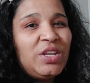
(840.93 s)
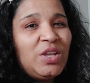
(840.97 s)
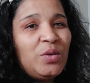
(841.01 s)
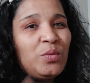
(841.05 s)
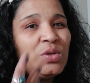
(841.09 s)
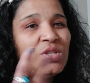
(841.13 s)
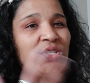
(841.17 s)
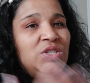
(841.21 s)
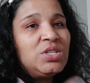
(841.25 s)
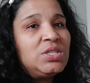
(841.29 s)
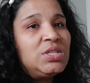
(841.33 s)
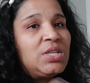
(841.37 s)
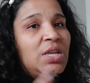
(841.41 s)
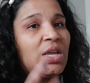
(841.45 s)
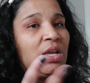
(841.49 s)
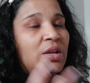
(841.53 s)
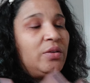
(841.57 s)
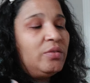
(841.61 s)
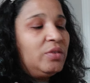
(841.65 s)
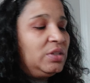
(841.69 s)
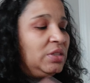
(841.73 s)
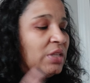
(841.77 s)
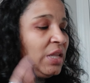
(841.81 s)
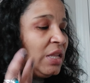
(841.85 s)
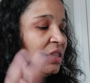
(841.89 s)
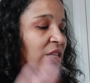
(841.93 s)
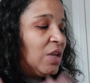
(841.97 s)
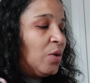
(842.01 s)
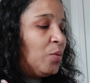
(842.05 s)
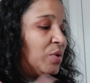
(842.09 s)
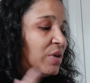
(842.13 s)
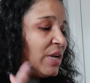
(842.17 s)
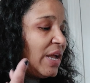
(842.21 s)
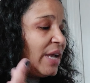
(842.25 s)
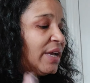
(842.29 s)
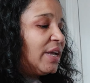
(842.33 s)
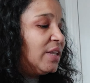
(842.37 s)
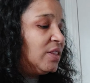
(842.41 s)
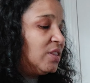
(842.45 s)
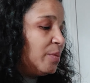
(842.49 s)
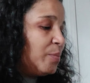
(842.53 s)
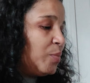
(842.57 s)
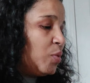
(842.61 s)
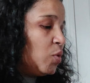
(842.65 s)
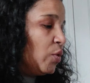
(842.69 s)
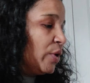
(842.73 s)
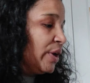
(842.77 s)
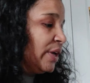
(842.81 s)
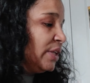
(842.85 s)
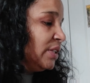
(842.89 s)
It was just like, then they will not get the
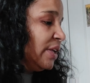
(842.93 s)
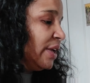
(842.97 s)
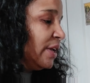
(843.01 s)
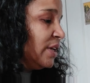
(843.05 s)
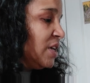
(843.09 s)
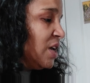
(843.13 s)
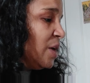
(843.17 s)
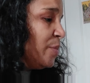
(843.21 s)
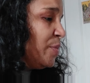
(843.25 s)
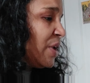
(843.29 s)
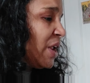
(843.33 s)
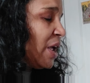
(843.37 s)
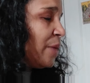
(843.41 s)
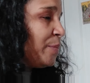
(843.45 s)
point. Like, yeah, but